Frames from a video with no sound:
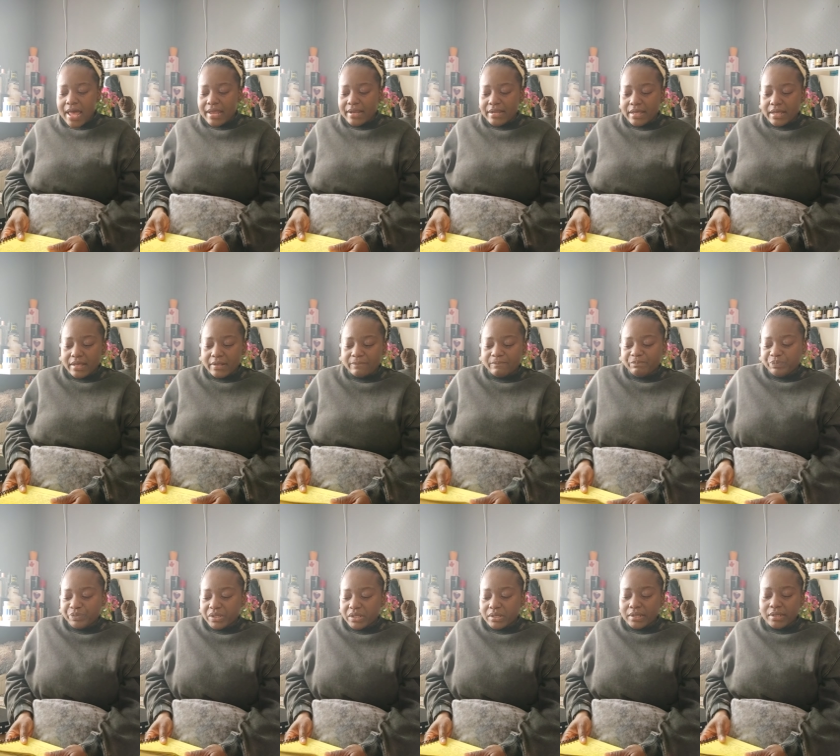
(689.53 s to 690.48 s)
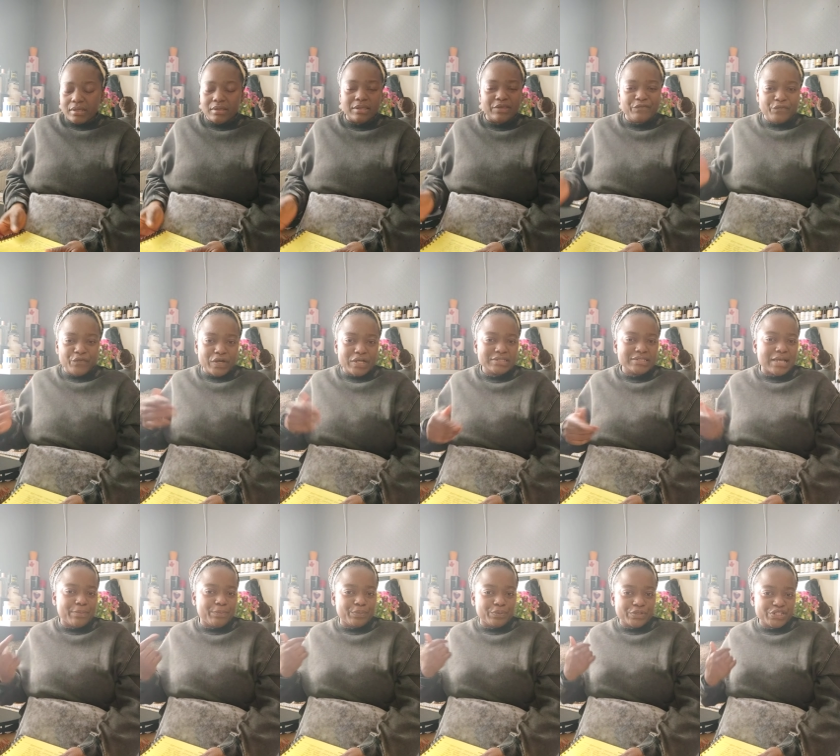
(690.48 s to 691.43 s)
And then he, he first
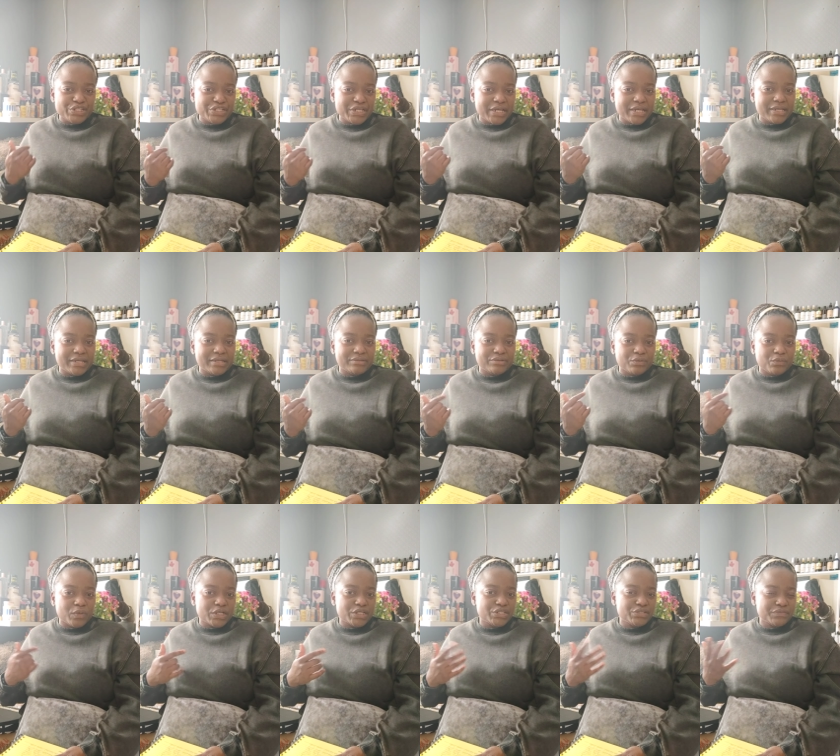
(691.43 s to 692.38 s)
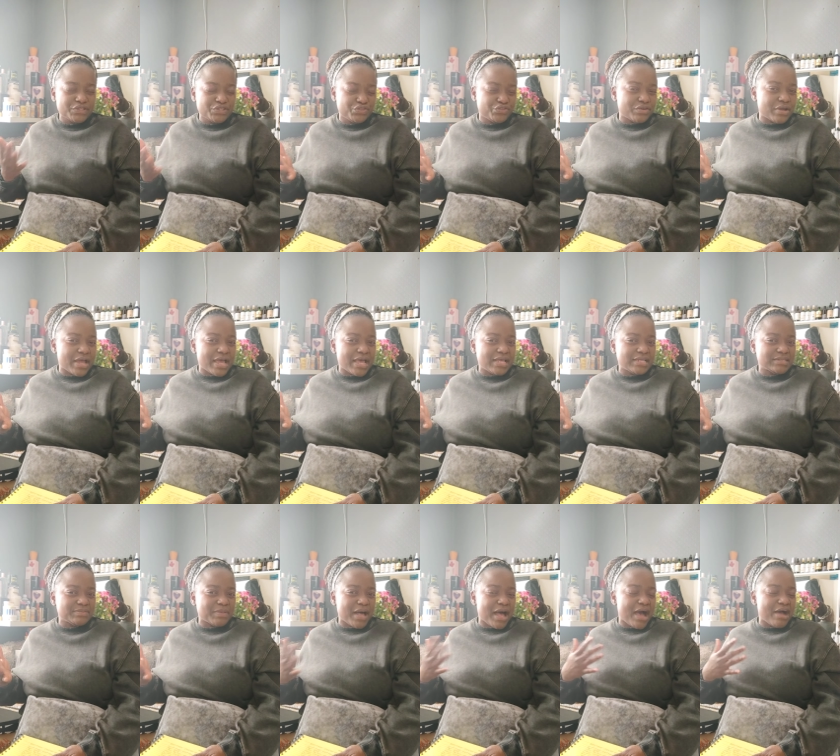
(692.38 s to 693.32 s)
appreciated the way she was
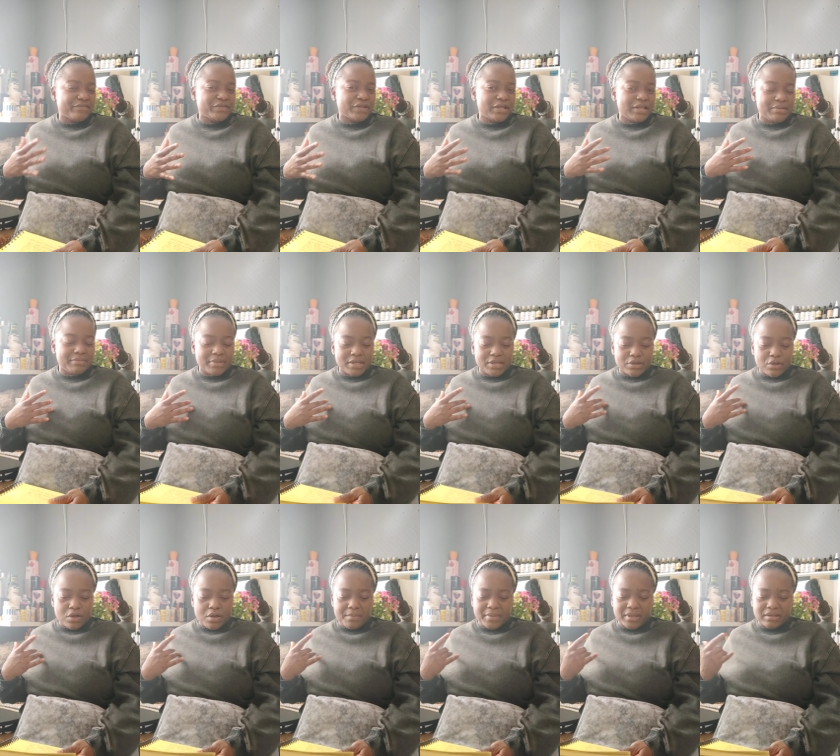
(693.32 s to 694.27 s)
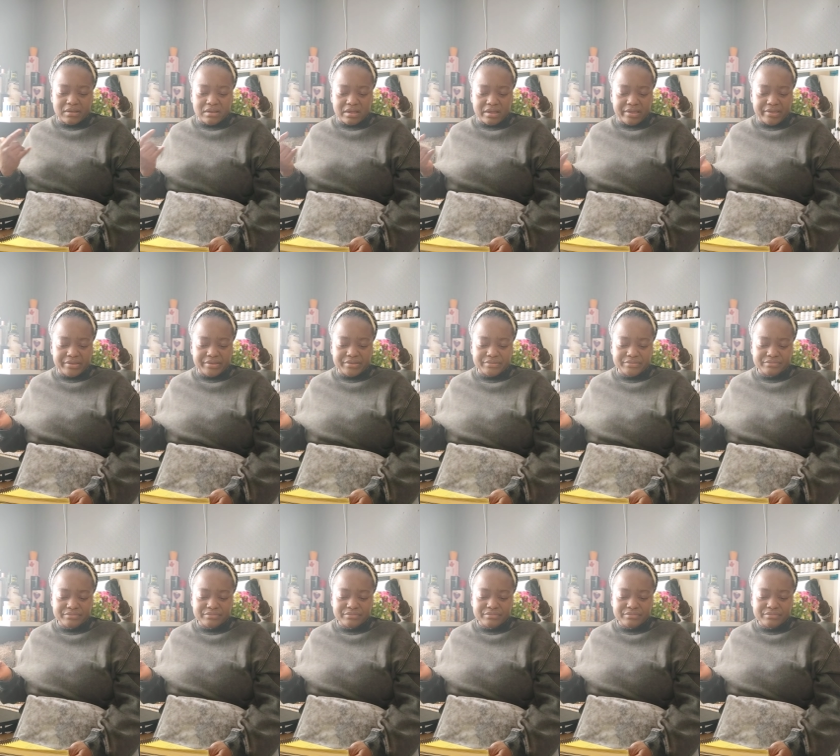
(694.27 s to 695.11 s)
dressed, but after he made a comment like,